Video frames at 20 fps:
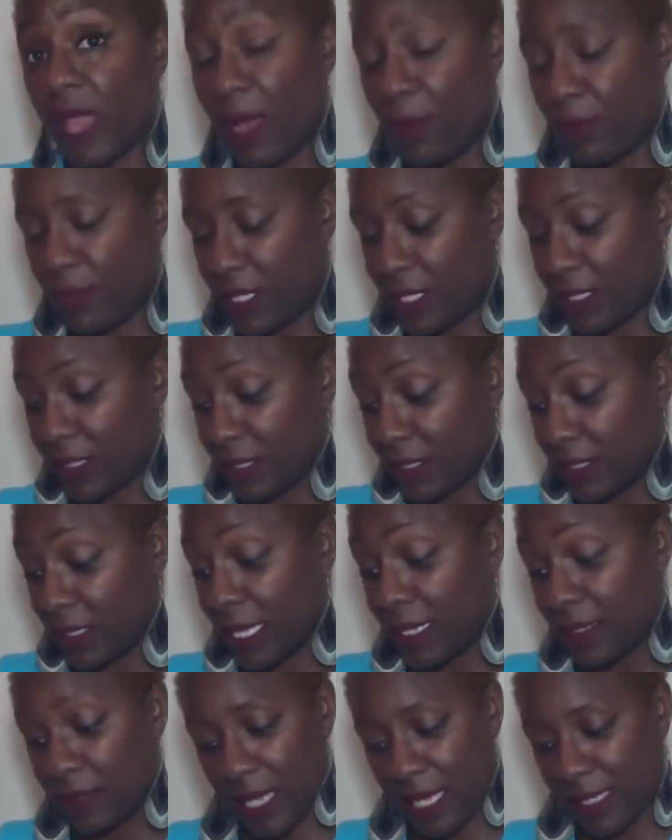That one is
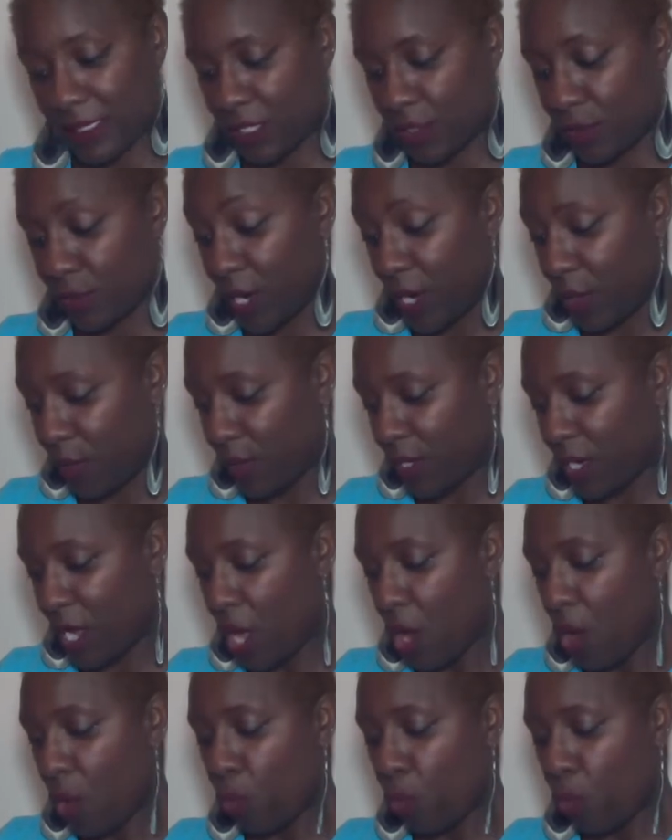that's a great one.